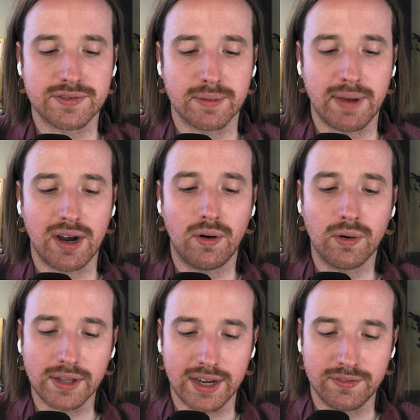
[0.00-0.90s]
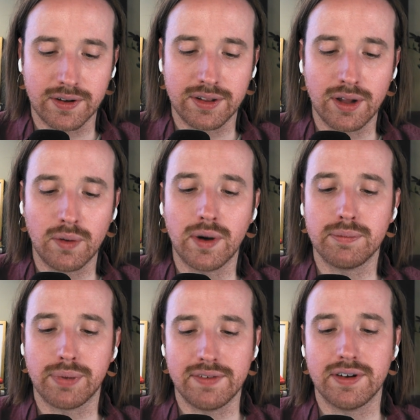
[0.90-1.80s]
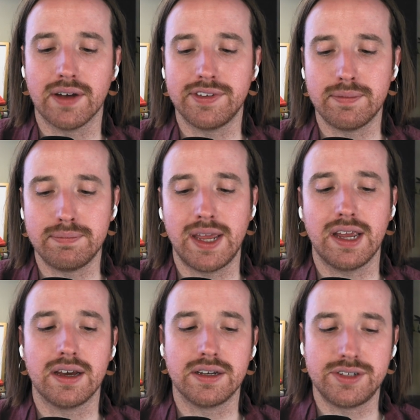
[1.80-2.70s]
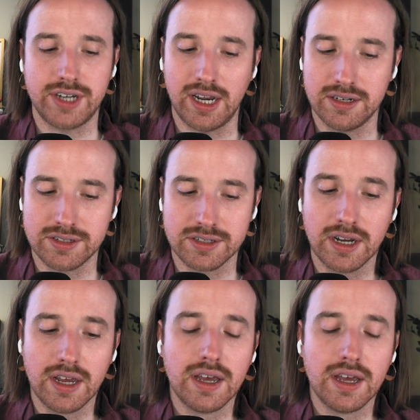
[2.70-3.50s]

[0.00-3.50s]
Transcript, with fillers: for my whole life with no one brave enough to make a change.